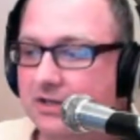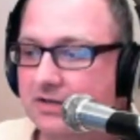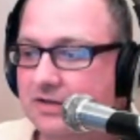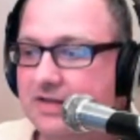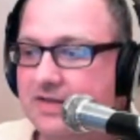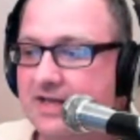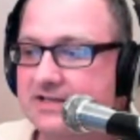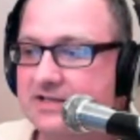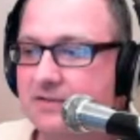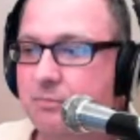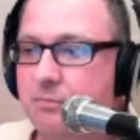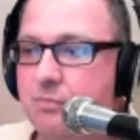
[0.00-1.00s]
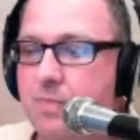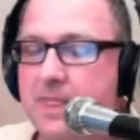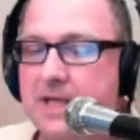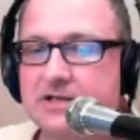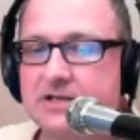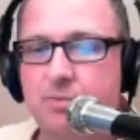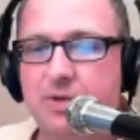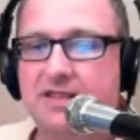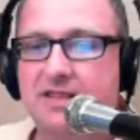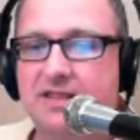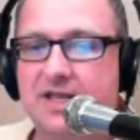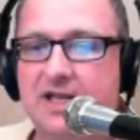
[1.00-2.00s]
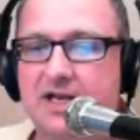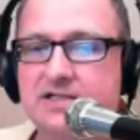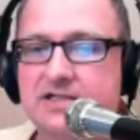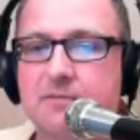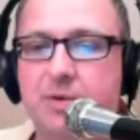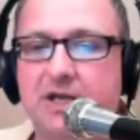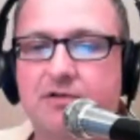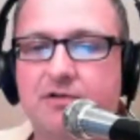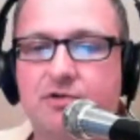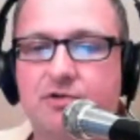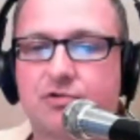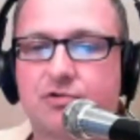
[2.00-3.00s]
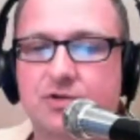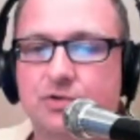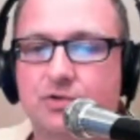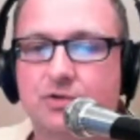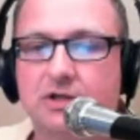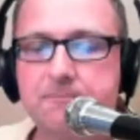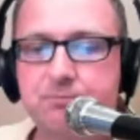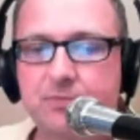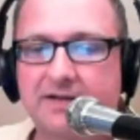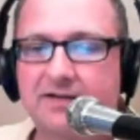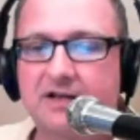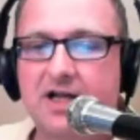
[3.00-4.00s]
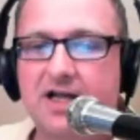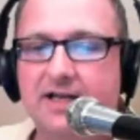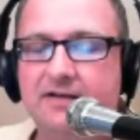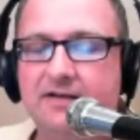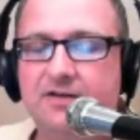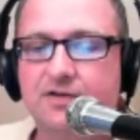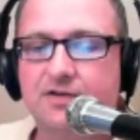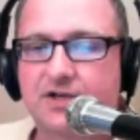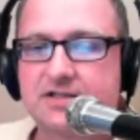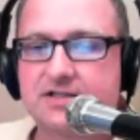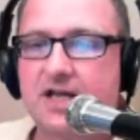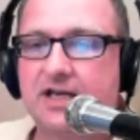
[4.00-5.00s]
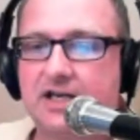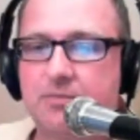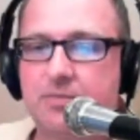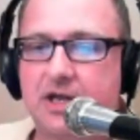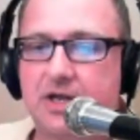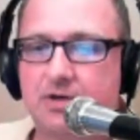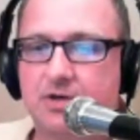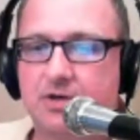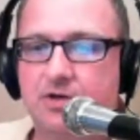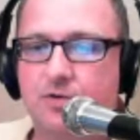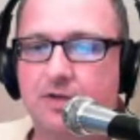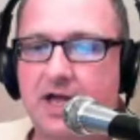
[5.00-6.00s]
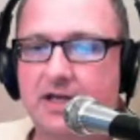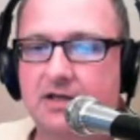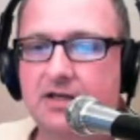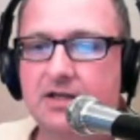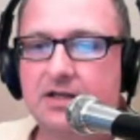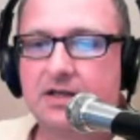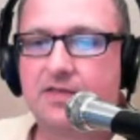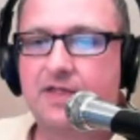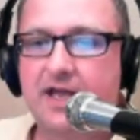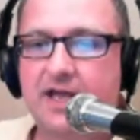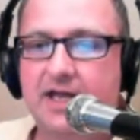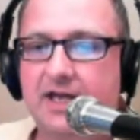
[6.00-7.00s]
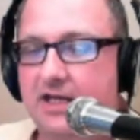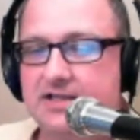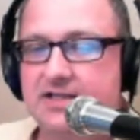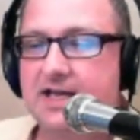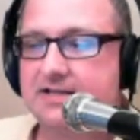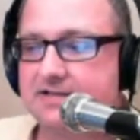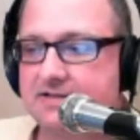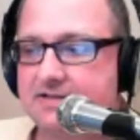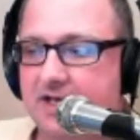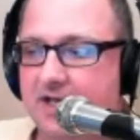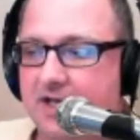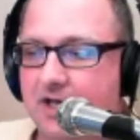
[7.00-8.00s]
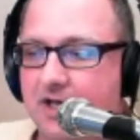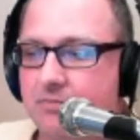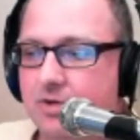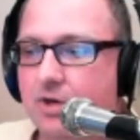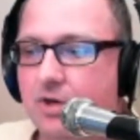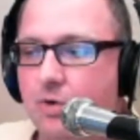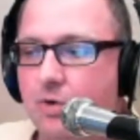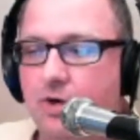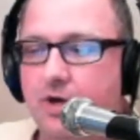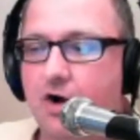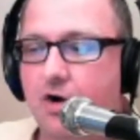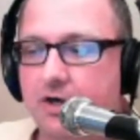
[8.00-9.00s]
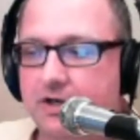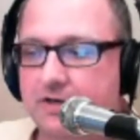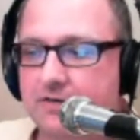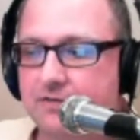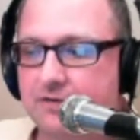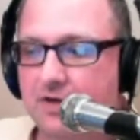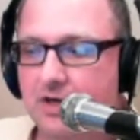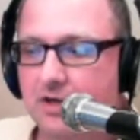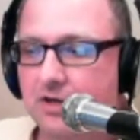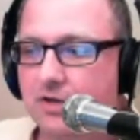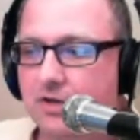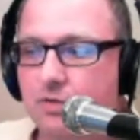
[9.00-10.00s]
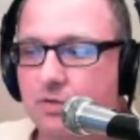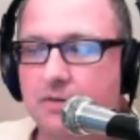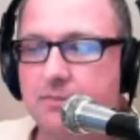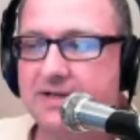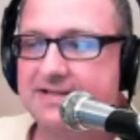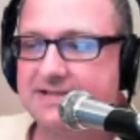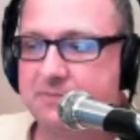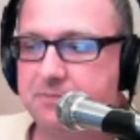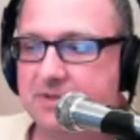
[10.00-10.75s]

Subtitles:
That's a big thing. That's a big recruiting tool. It's a lot easier for Kentucky to be able to do that than a Texas A&M or an Arkansas or a Mississippi